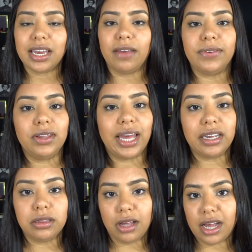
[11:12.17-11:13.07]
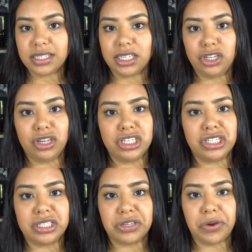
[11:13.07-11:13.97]
If you like gloss, then you can
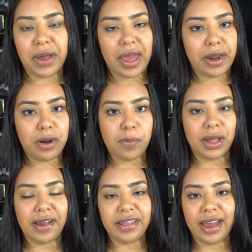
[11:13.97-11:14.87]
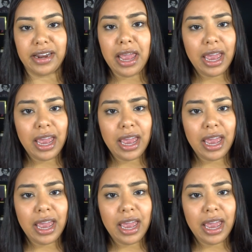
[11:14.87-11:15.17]
just go ahead and apply that